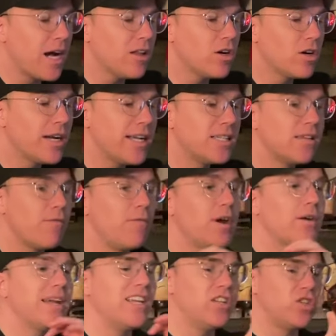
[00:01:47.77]
color is
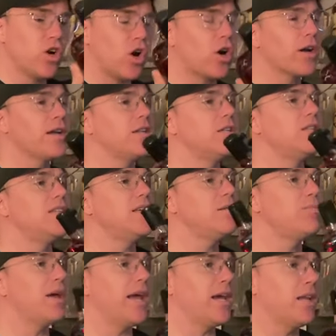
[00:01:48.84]
very dark,
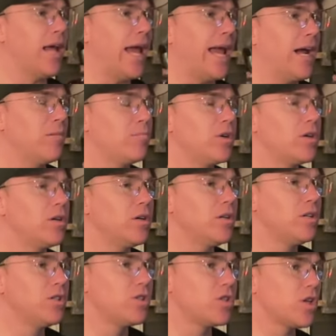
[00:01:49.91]
deep, and
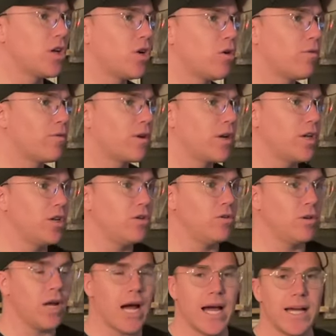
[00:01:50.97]
amber. So for
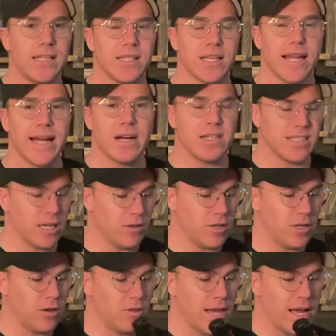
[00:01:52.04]
you guys and gals
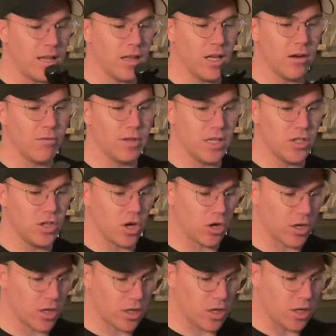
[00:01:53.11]
out there that love the
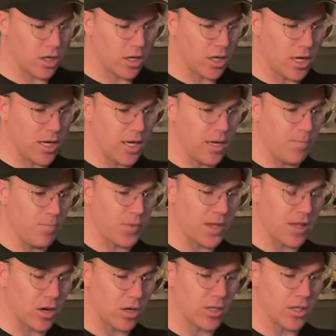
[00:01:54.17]
darker
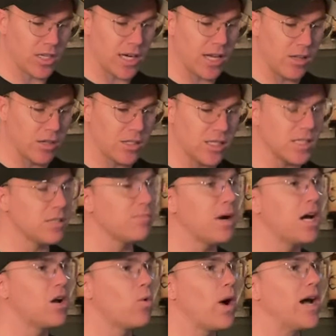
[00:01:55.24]
colors, as
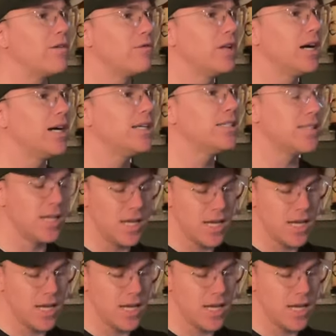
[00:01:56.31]
my wife does,